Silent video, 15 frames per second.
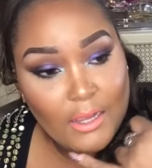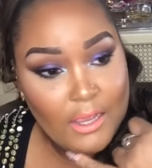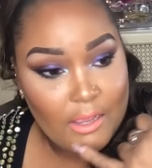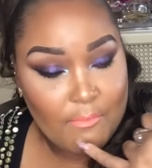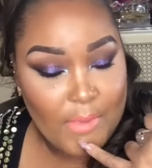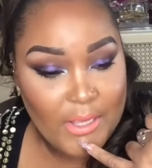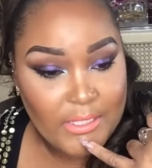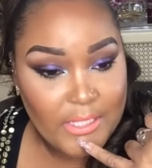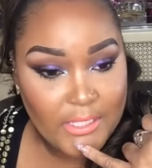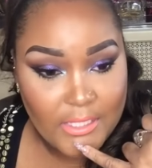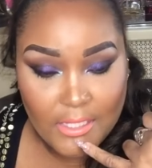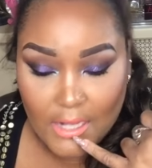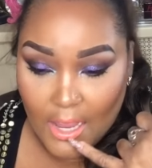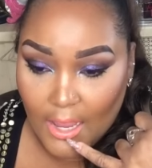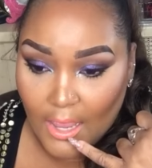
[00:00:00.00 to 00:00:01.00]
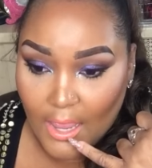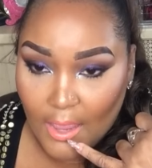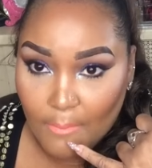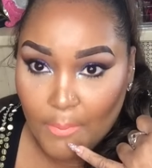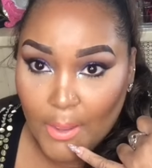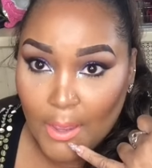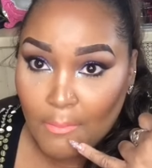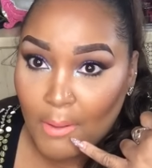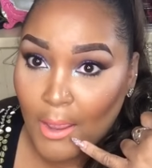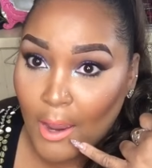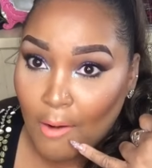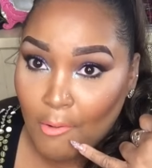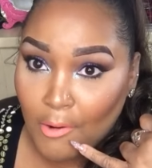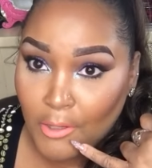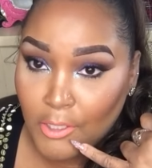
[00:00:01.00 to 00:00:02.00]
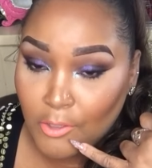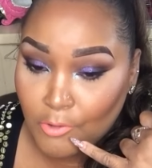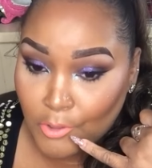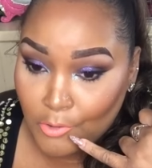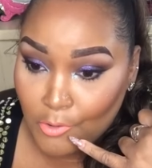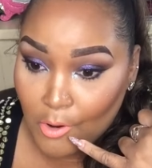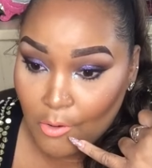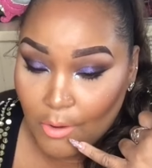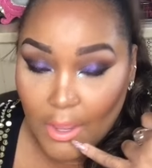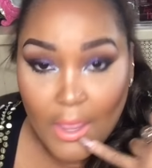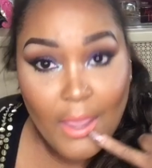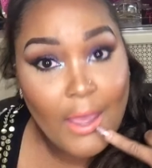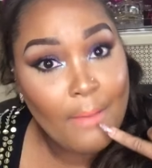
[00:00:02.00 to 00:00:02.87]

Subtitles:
And my sister like, hey baby, how are you? You okay?